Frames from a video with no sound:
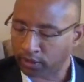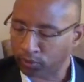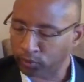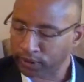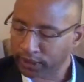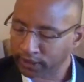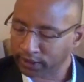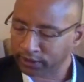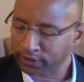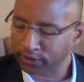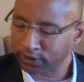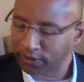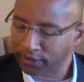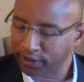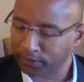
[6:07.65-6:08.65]
We had a
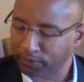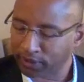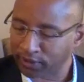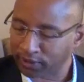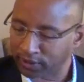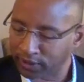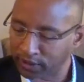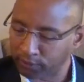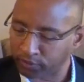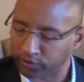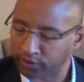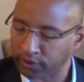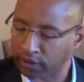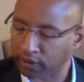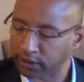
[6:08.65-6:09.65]
young lady by the name of
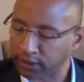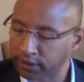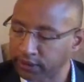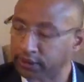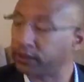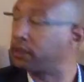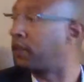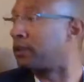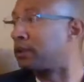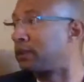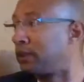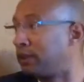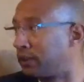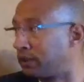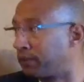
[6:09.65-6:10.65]
Gardia
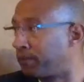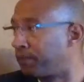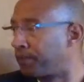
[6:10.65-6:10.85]
Garcia,